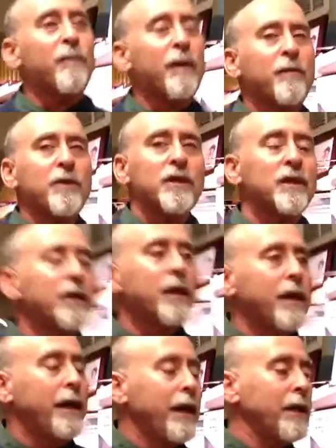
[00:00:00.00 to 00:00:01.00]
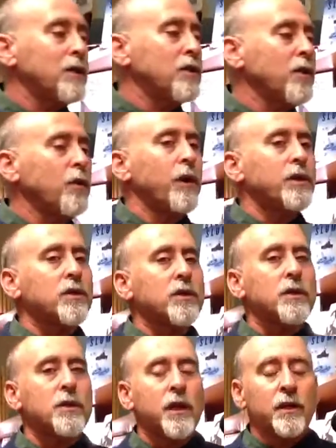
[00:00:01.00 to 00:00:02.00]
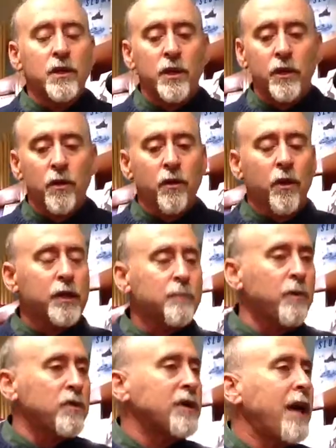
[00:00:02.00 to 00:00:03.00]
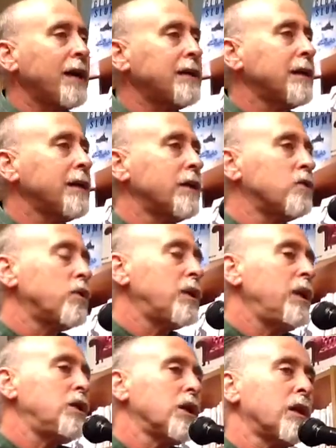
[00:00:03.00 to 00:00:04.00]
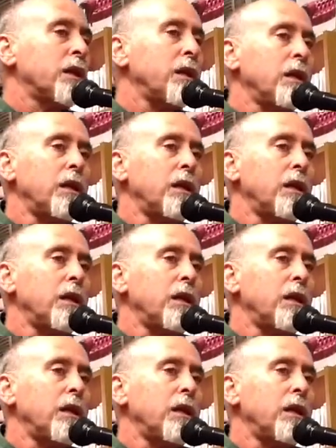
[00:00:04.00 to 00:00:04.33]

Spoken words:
members, and answer your questions and share your thoughts both tactically and strategically